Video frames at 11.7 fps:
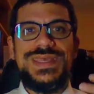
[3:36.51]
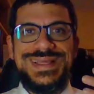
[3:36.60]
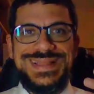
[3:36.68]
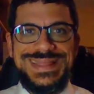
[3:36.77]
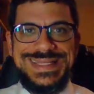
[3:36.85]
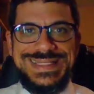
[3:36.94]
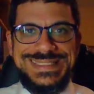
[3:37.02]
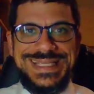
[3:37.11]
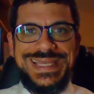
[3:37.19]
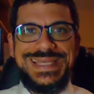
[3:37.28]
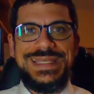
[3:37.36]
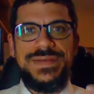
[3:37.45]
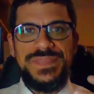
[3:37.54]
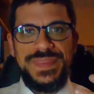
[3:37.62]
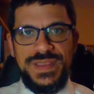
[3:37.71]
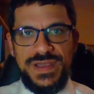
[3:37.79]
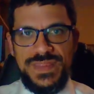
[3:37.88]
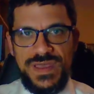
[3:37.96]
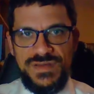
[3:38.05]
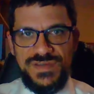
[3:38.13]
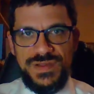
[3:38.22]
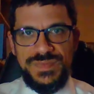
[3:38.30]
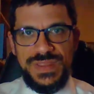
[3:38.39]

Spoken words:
lidei anava.